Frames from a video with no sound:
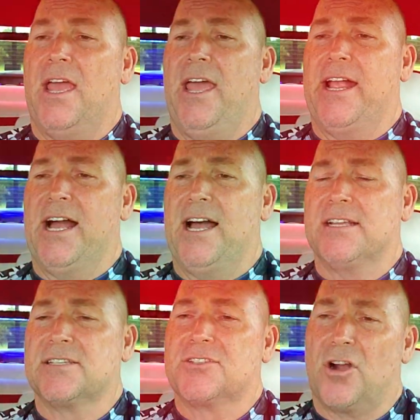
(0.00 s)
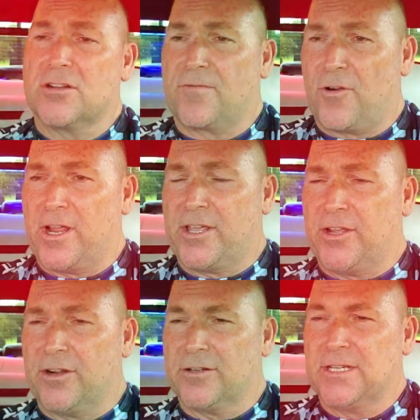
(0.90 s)
Hey guys, it's Sergeant Frank
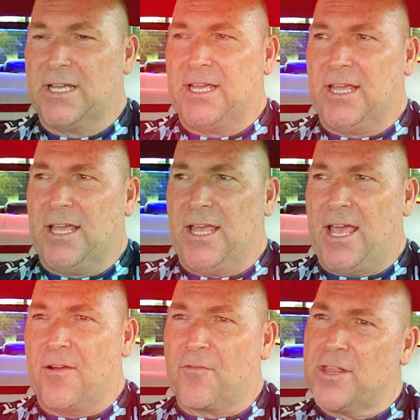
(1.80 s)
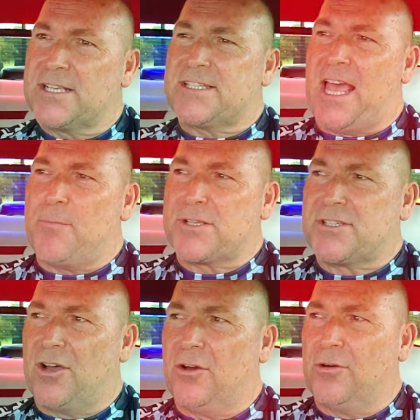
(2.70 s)
here. And for this
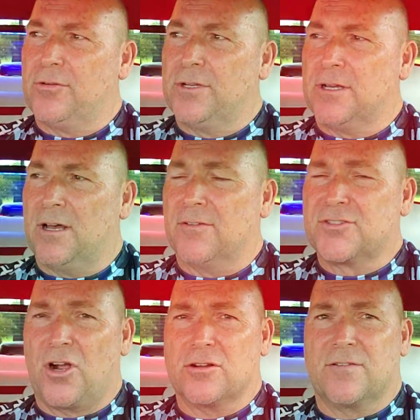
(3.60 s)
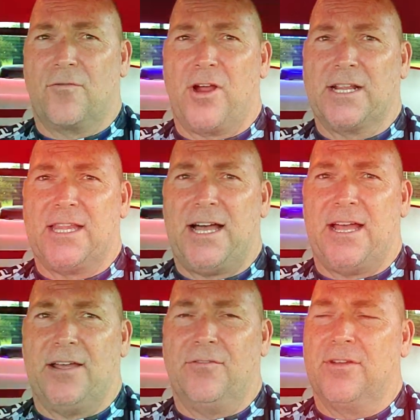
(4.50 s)
episode of Sergeant Frank
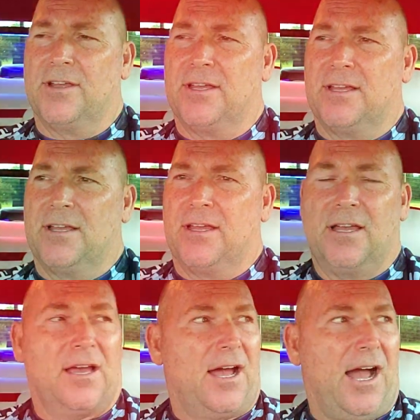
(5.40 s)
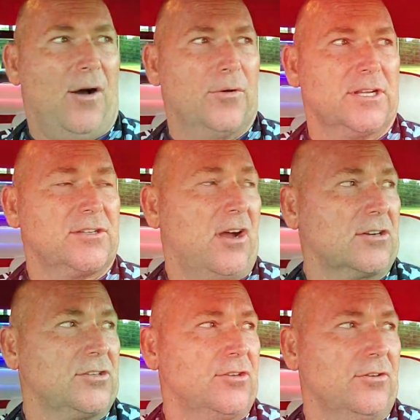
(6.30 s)
Live, I want to
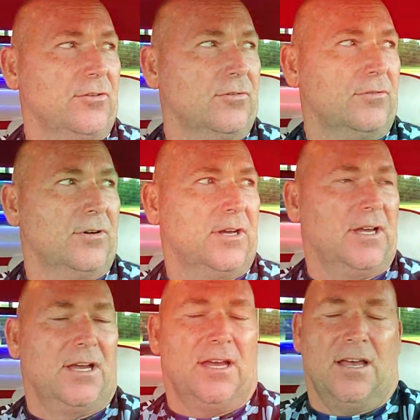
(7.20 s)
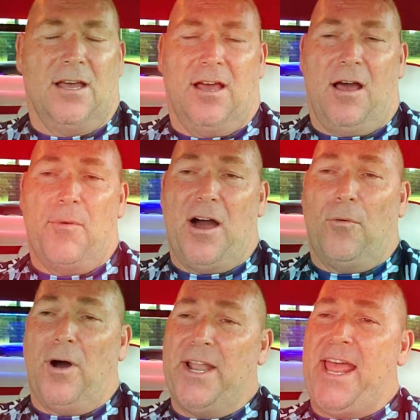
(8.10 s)
talk to you
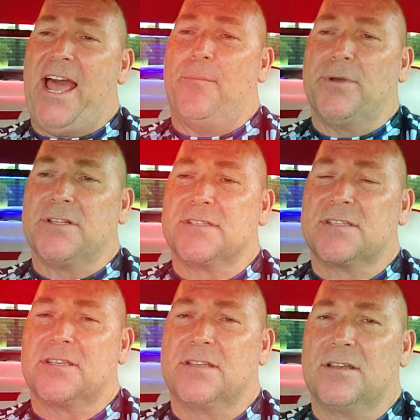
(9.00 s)
about what happens